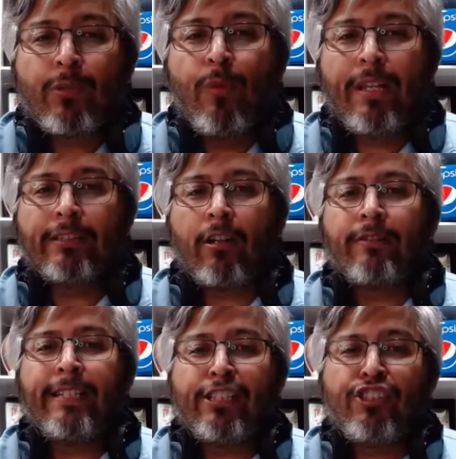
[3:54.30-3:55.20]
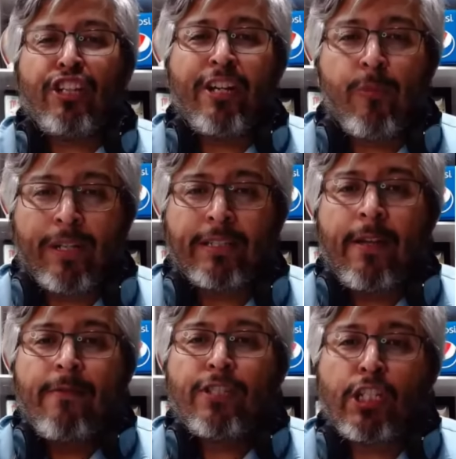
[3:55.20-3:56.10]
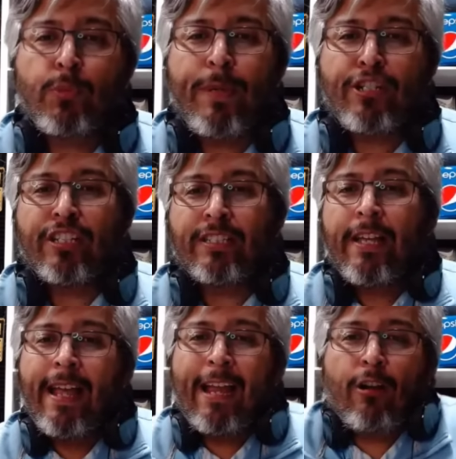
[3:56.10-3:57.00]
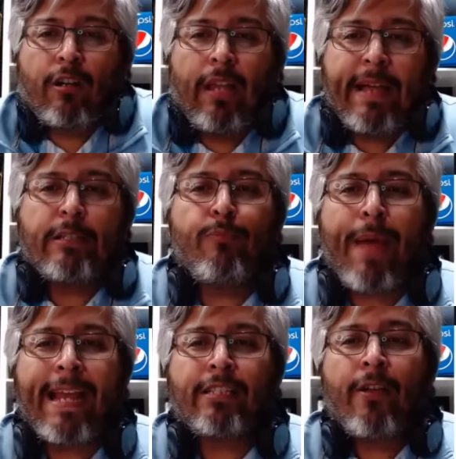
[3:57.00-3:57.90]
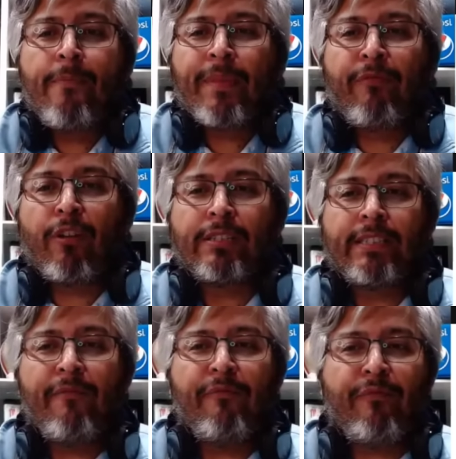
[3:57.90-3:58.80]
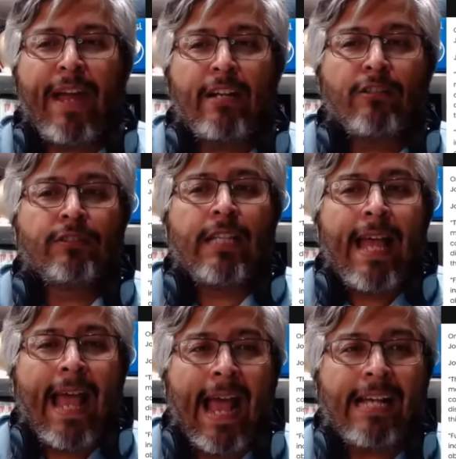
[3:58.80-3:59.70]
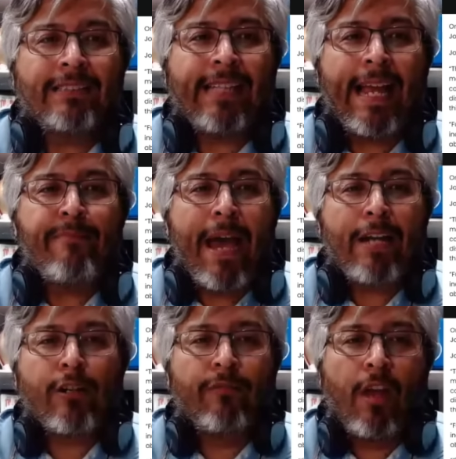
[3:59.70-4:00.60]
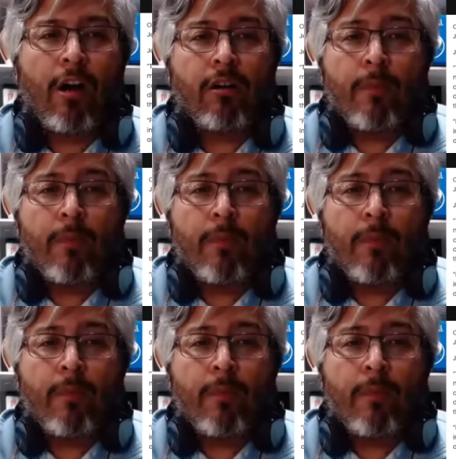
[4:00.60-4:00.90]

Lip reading: Willis are disingenuous, suspicious, and her claims based for some fails as a matter of law.